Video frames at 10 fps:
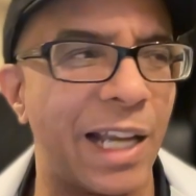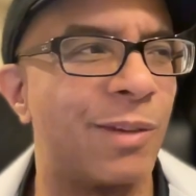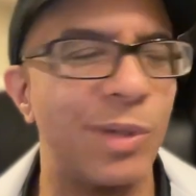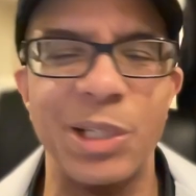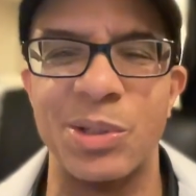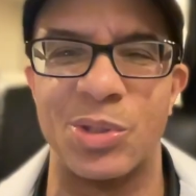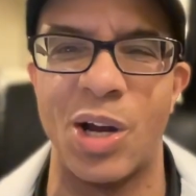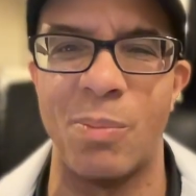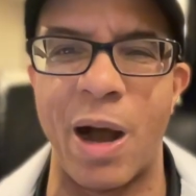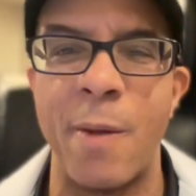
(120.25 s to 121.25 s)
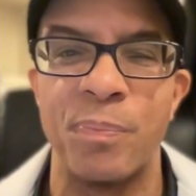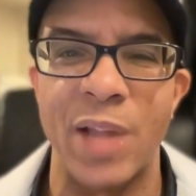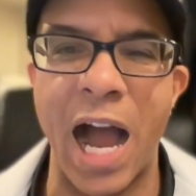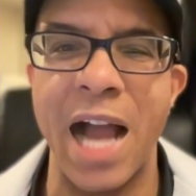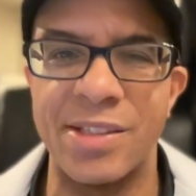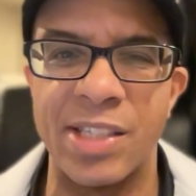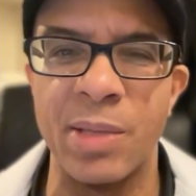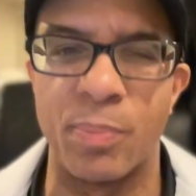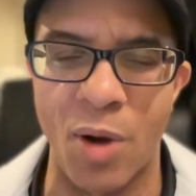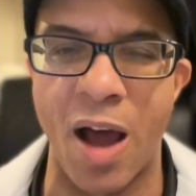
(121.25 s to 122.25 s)
like, what are you talking about? I
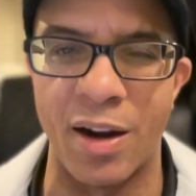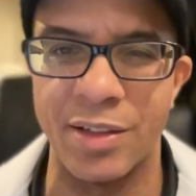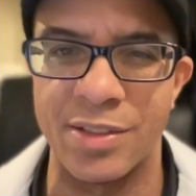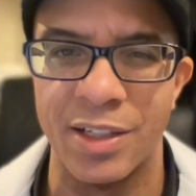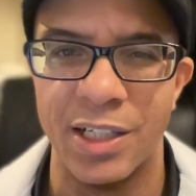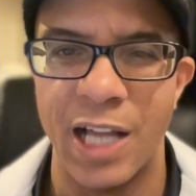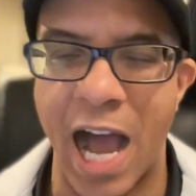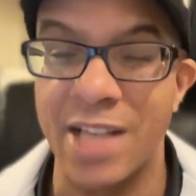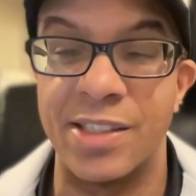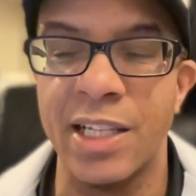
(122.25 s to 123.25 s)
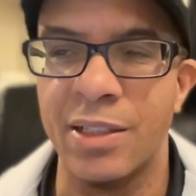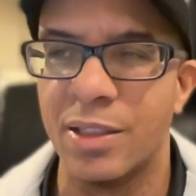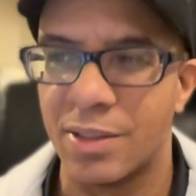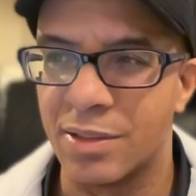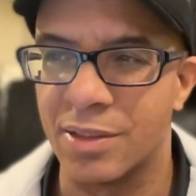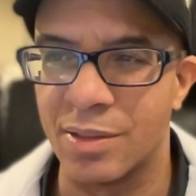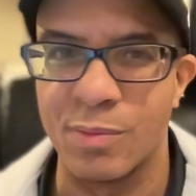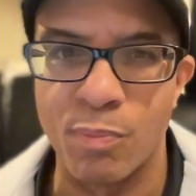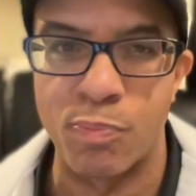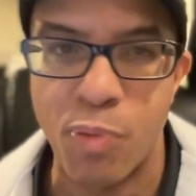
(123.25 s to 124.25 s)
seen products. I seen
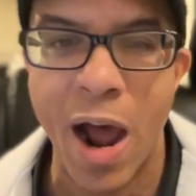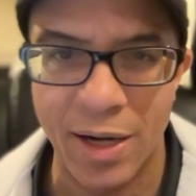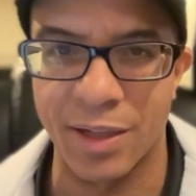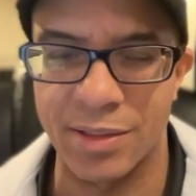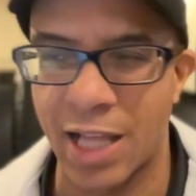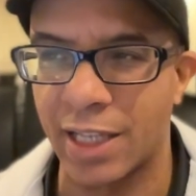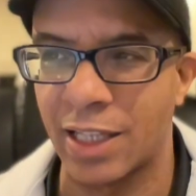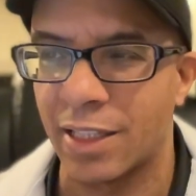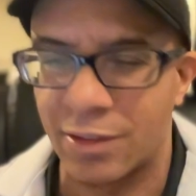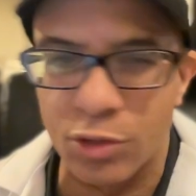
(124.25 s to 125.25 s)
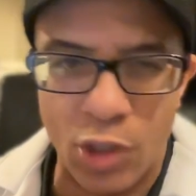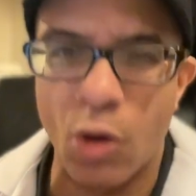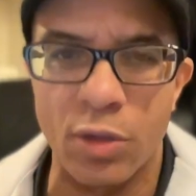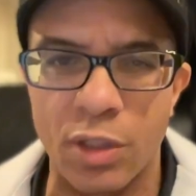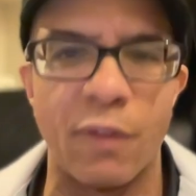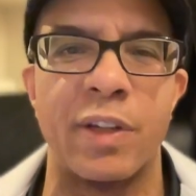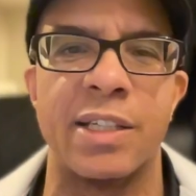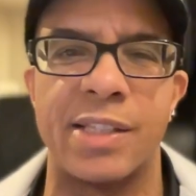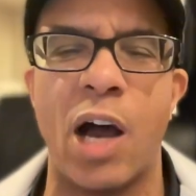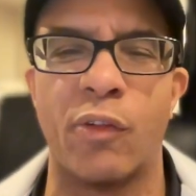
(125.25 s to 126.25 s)
products. Like, like go look at for
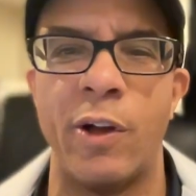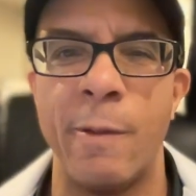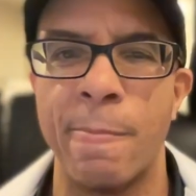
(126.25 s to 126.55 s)
yourself.